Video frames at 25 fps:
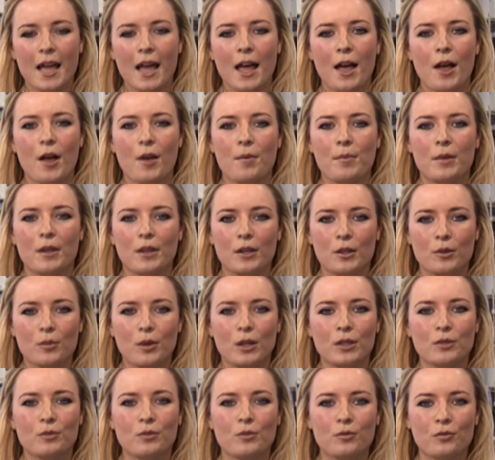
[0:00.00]
And
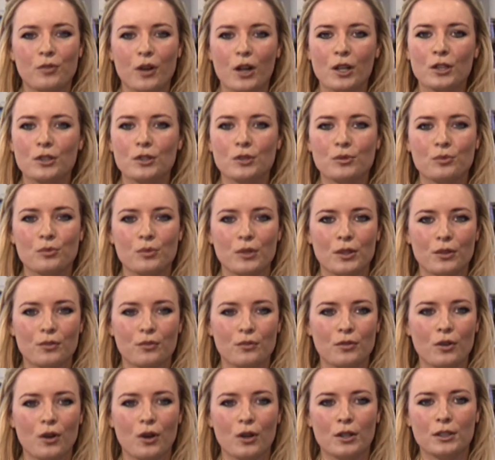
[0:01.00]
otherwise from France
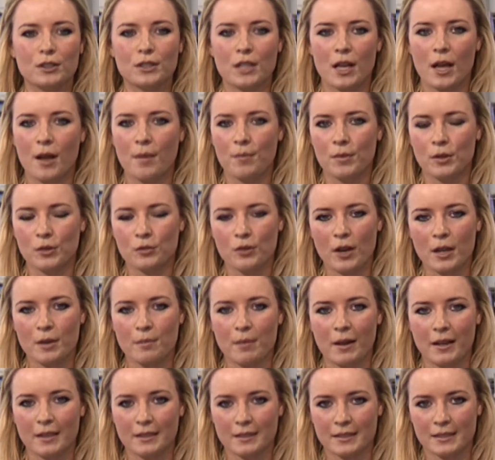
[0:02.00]
we've got the trade
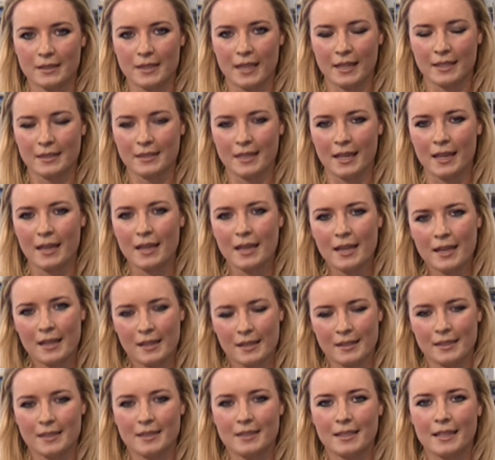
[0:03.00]
balance data.
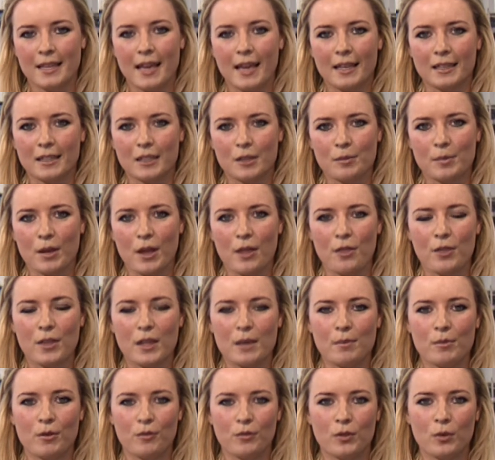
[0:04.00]
This is again going to be a
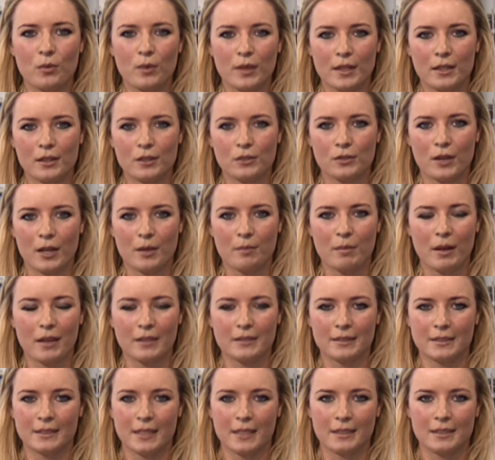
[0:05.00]
theme of the week, the trade
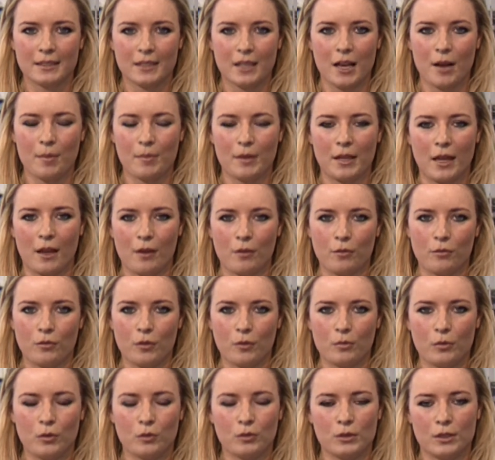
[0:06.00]
balance data coming out
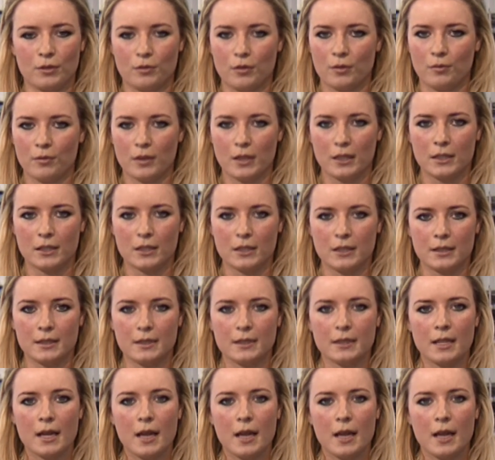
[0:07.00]
from all different regions.